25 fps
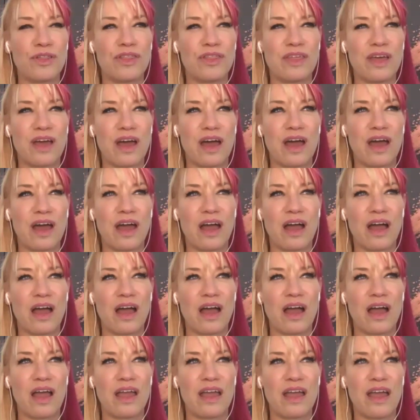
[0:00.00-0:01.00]
that
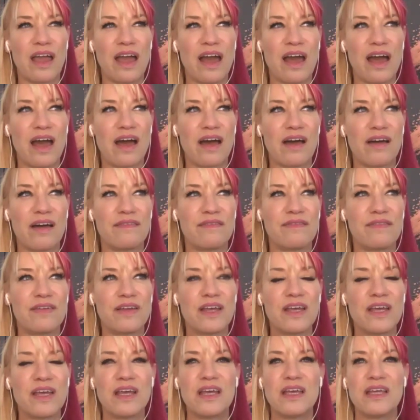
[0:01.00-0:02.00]
I have
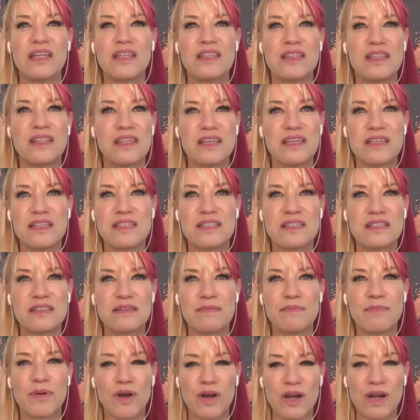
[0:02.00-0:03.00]
this
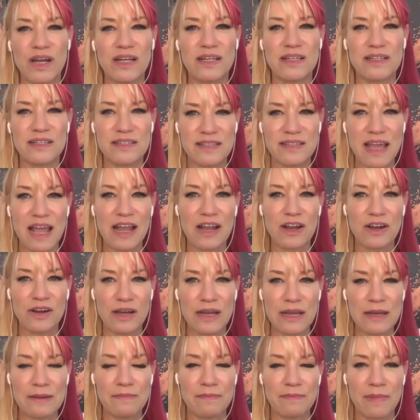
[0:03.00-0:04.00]
burning desire
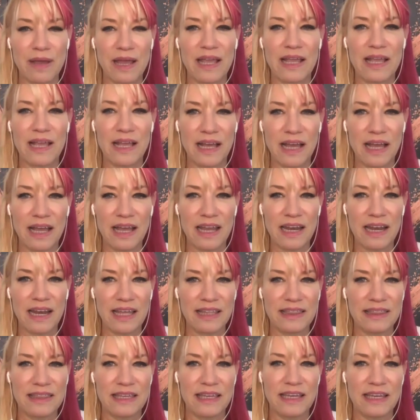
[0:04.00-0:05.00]
in my gut. I
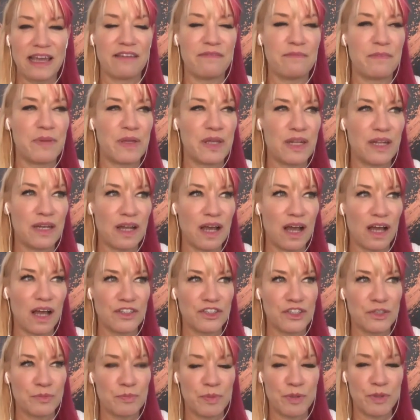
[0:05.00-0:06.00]
think I've been an
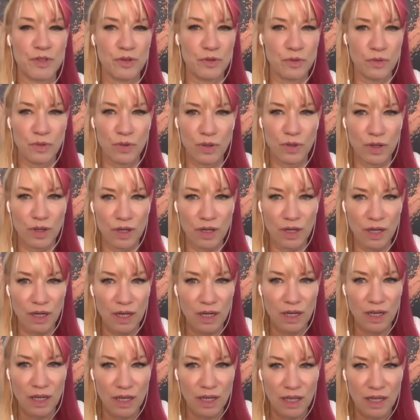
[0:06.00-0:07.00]
entrepreneur.
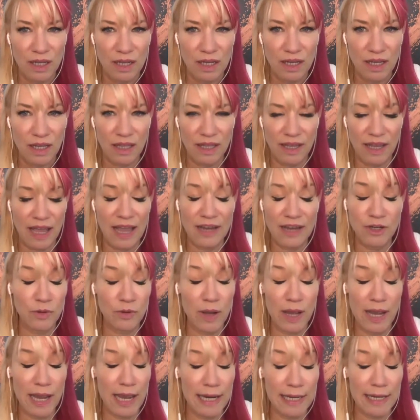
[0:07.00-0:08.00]
Like, I knew I
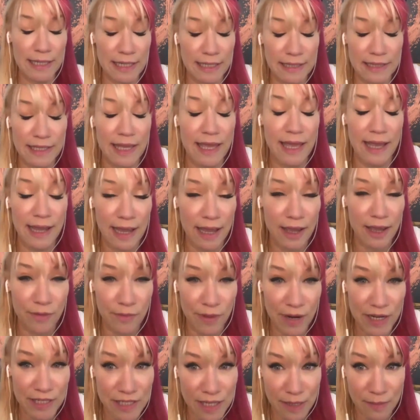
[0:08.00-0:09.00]
had to get the heck out of
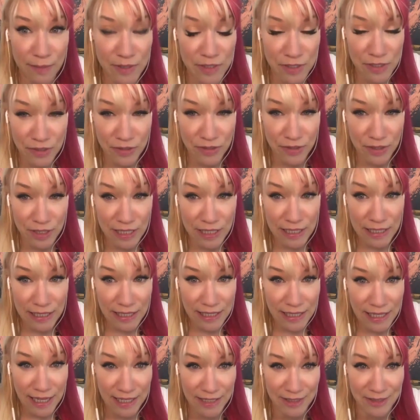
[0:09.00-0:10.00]
Raytown, Missouri.
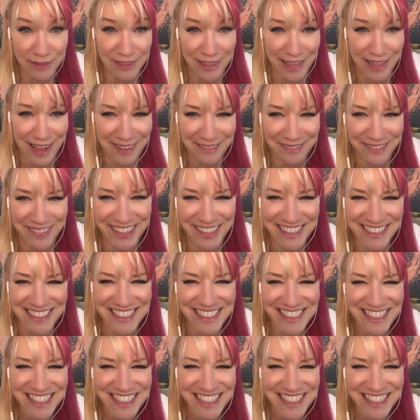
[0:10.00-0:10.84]
I knew that much.